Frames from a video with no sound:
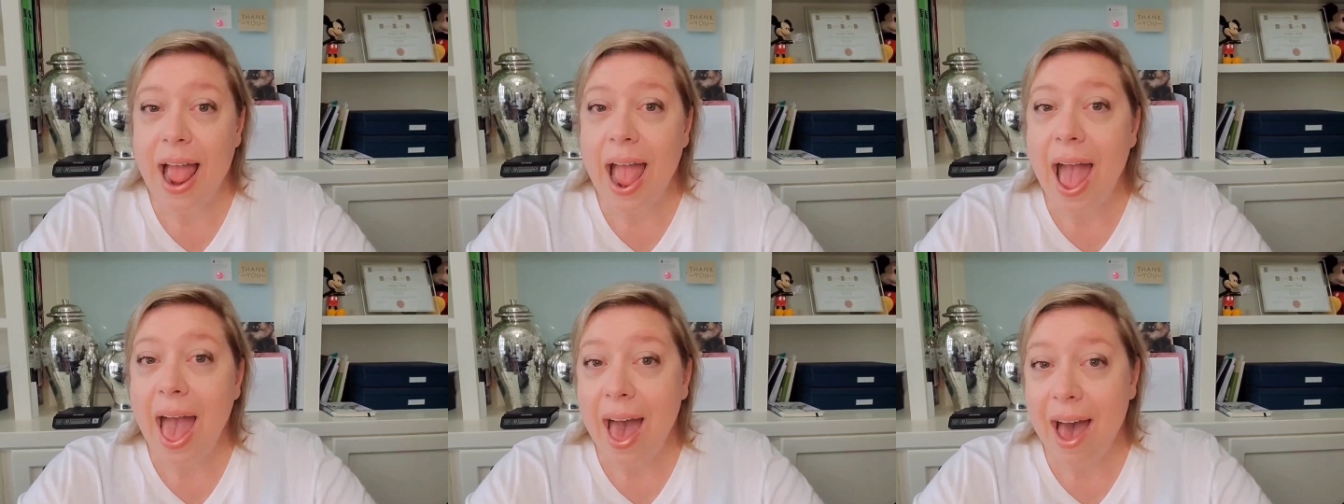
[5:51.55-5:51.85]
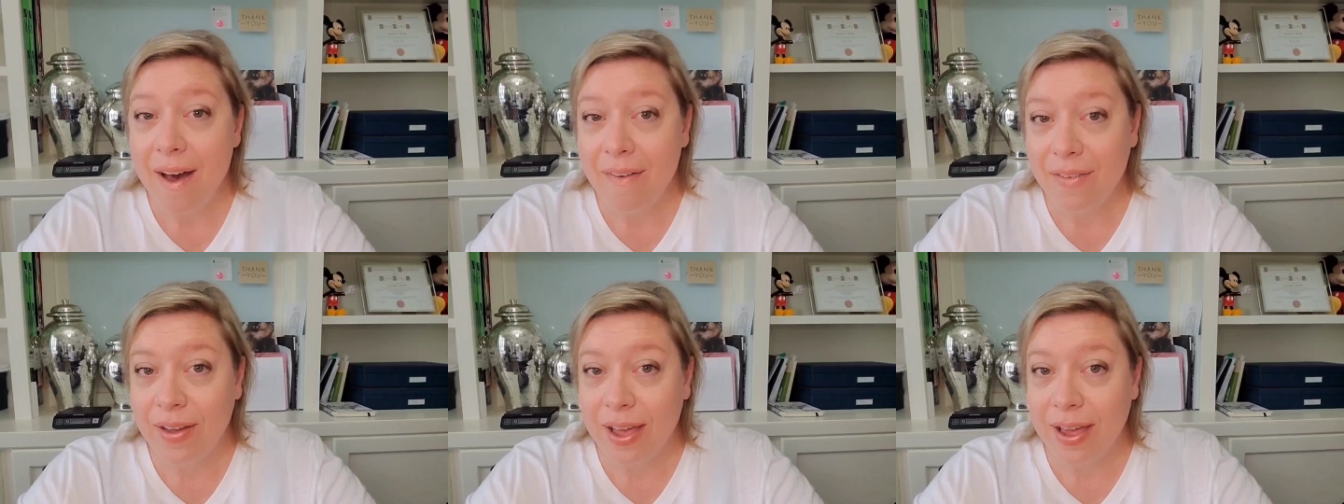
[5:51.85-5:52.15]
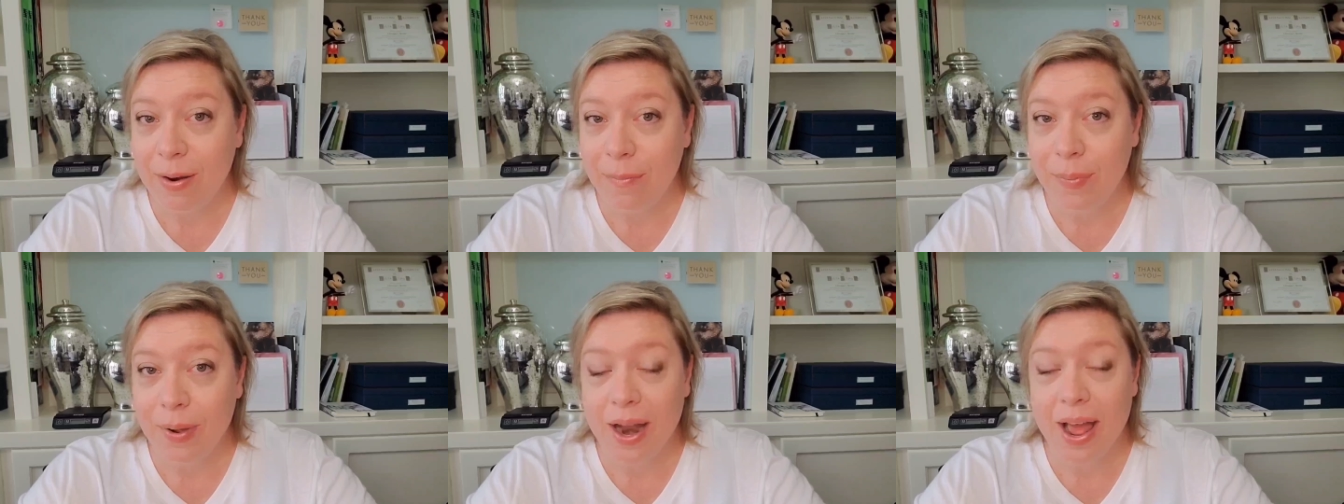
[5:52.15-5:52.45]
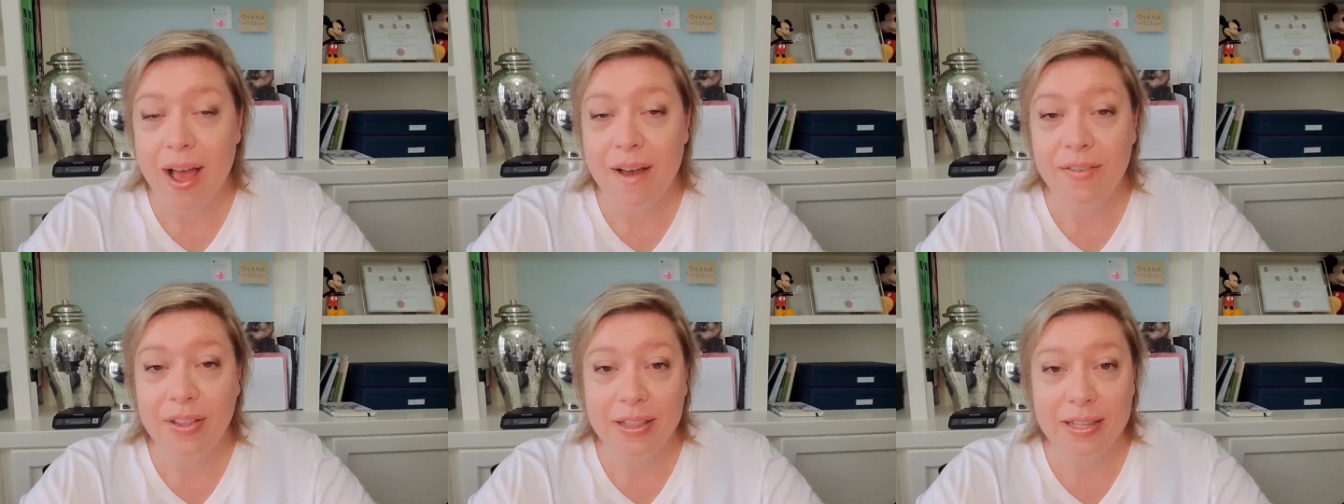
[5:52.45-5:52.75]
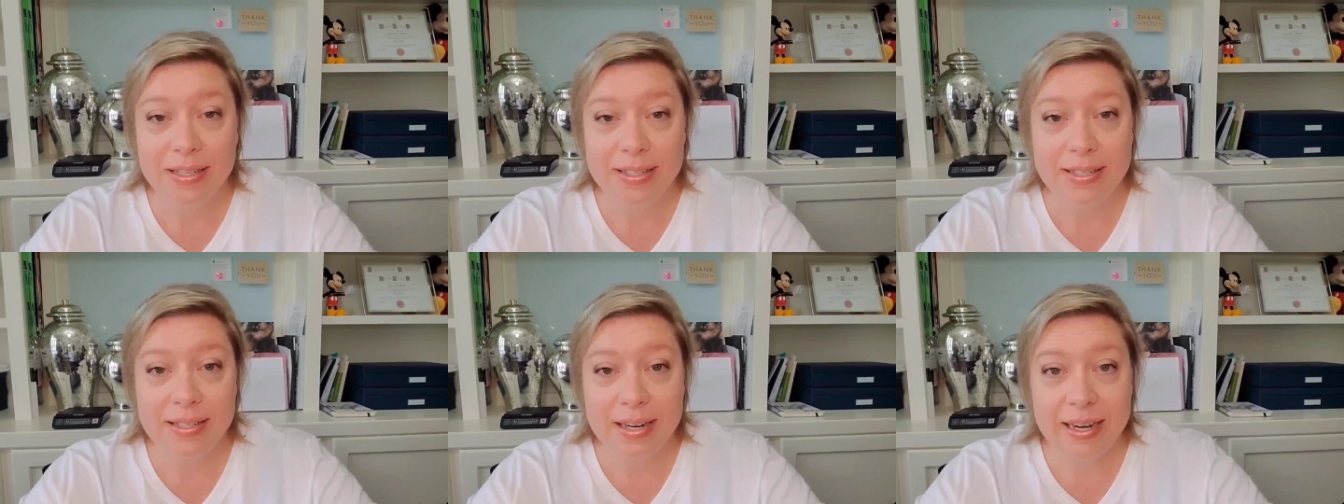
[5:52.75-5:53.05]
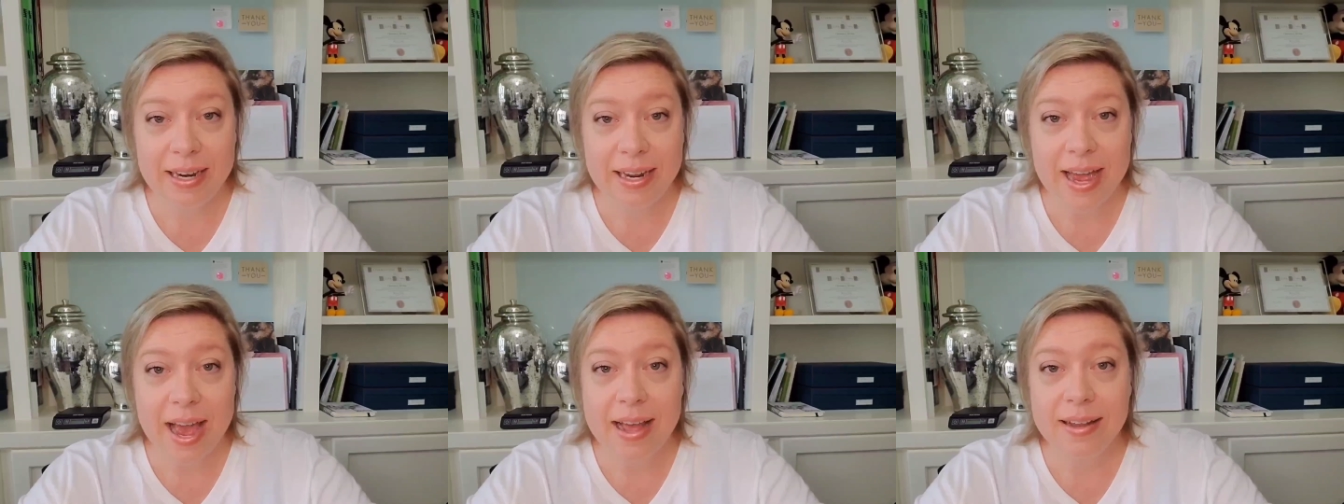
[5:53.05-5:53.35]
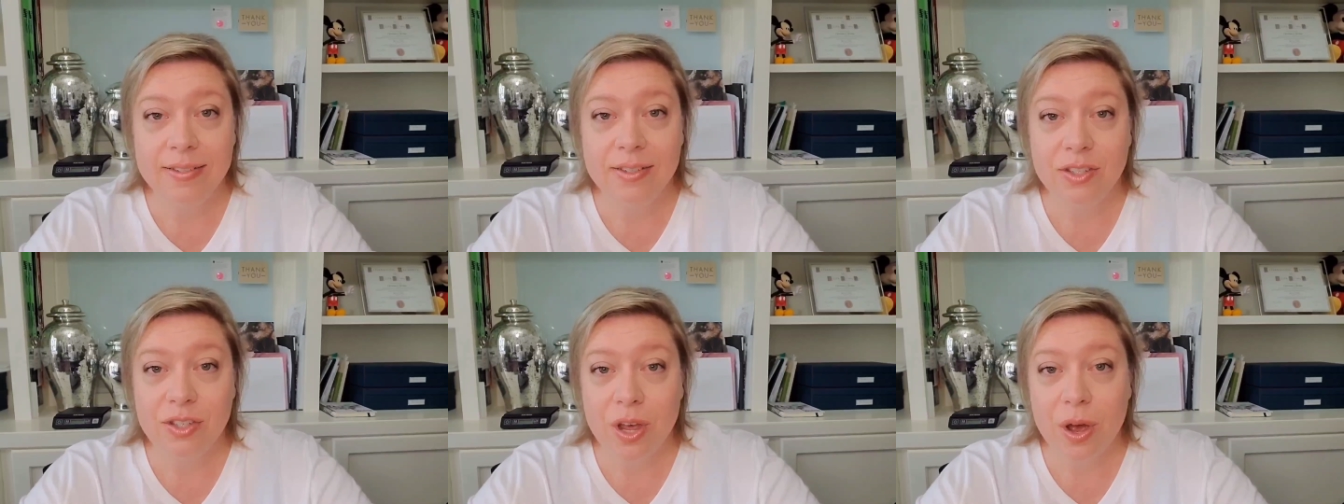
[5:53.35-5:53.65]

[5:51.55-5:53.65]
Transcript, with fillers: I have it, but I haven't listed it yet.